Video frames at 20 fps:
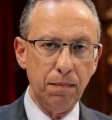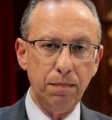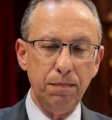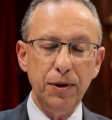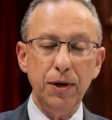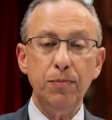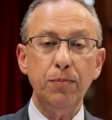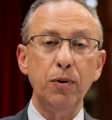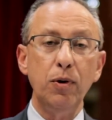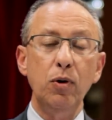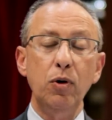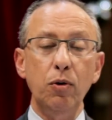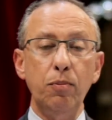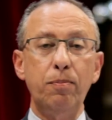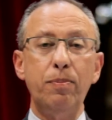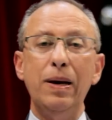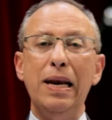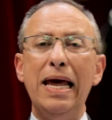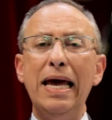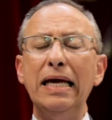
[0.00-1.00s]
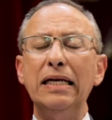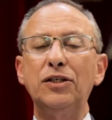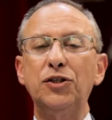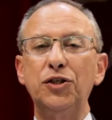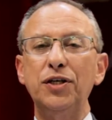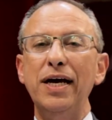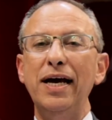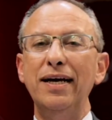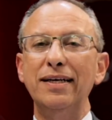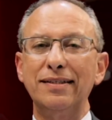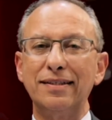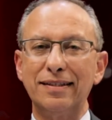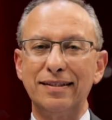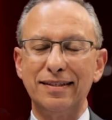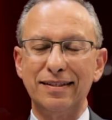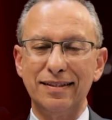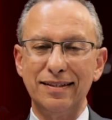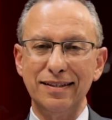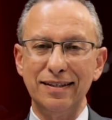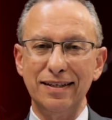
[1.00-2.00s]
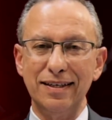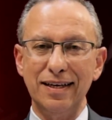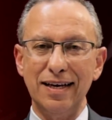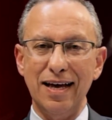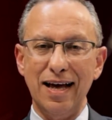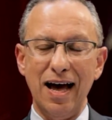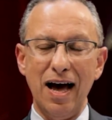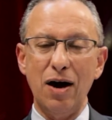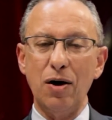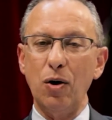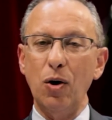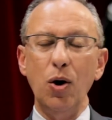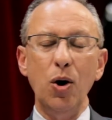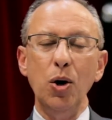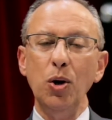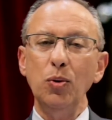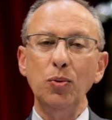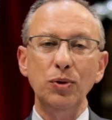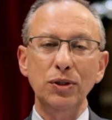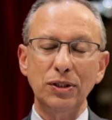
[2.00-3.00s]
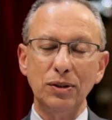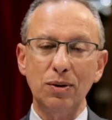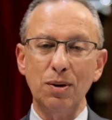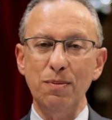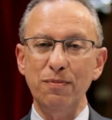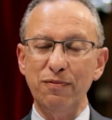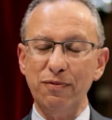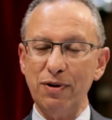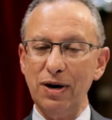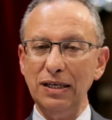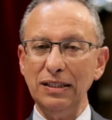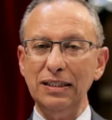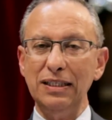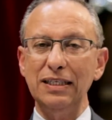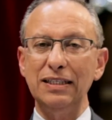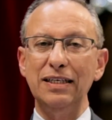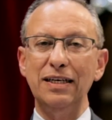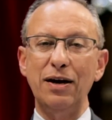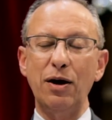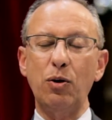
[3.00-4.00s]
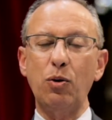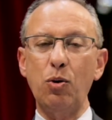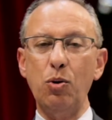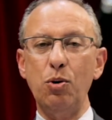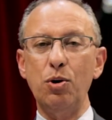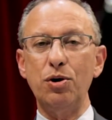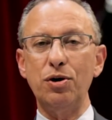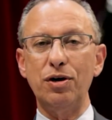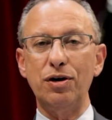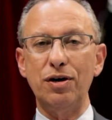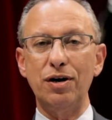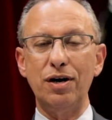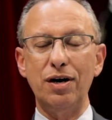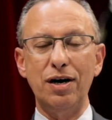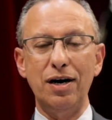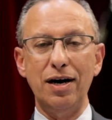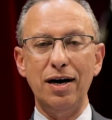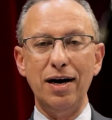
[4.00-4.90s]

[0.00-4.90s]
People who play chess are always confronted in a corner,